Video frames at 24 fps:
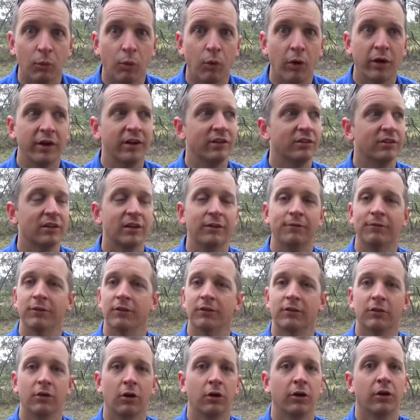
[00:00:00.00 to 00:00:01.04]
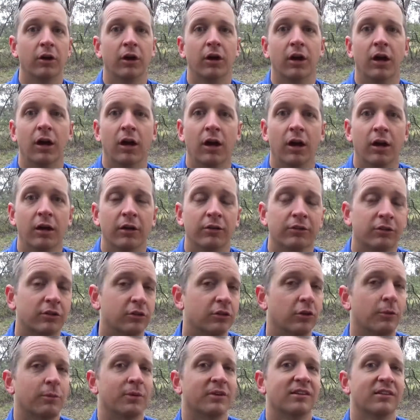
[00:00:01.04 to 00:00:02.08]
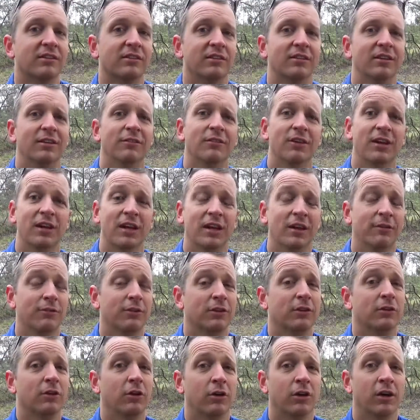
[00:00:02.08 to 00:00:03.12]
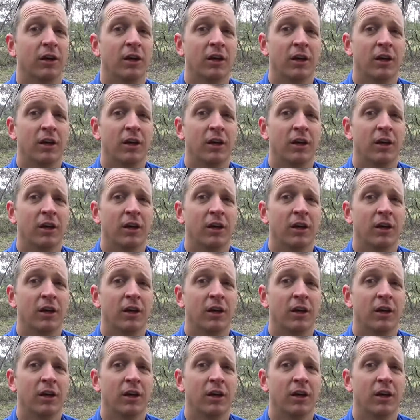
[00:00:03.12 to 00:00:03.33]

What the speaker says: What is it if it's not scotopic sensitivity, and if it's not